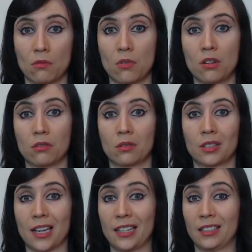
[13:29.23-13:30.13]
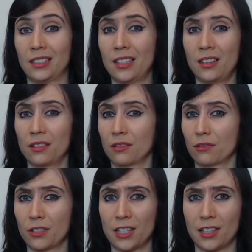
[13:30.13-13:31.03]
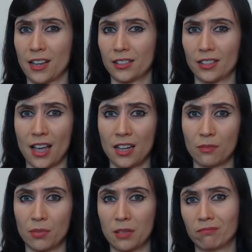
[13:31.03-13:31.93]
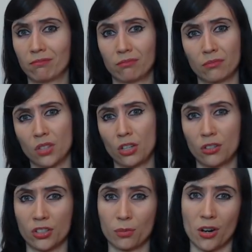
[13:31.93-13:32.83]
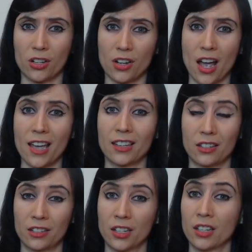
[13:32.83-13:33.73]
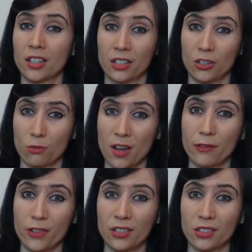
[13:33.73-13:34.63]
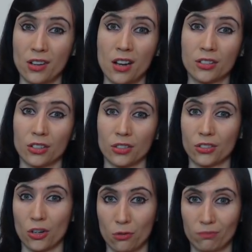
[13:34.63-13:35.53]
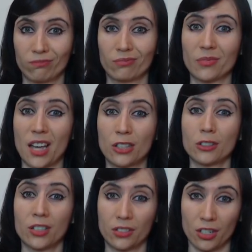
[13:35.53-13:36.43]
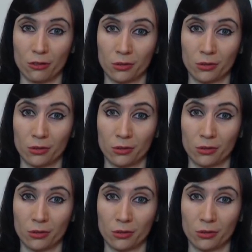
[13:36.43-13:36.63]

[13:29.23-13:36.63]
Whoa, I didn't realize that, but you're a smart guy, and your wife is a doctor, so I trust you.